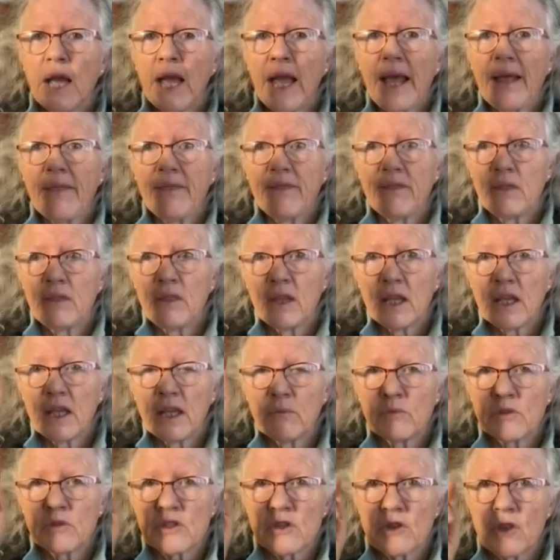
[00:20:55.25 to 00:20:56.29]
And
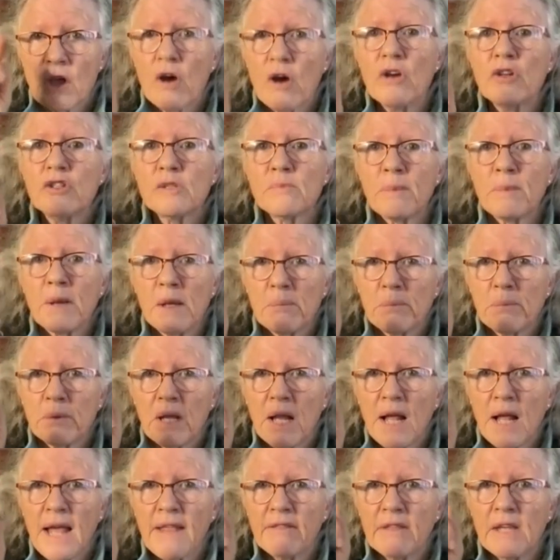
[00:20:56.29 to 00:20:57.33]
it was those people
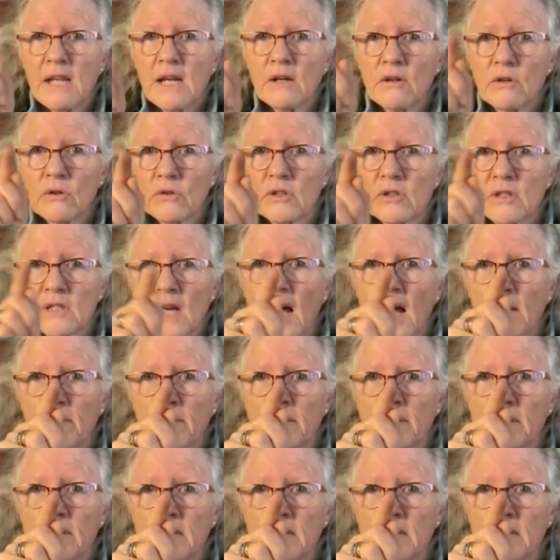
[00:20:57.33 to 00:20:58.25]
I then looked up